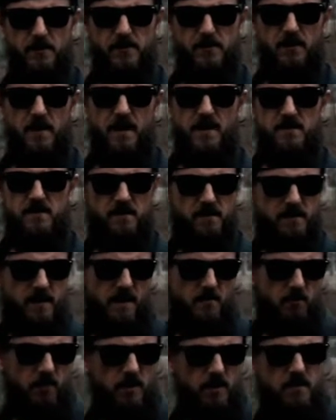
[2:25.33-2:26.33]
with their ass on
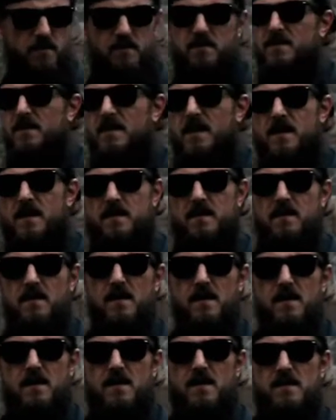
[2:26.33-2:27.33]
camera.
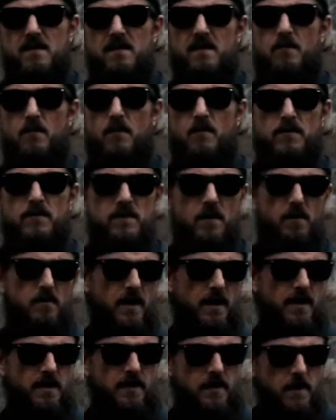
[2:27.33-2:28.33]
Some of us don't
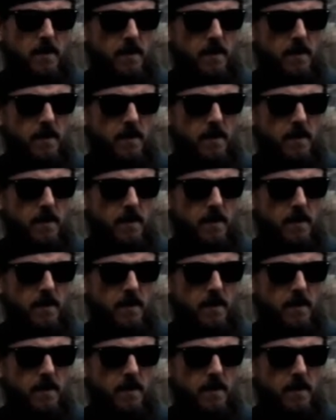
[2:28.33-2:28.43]
mind.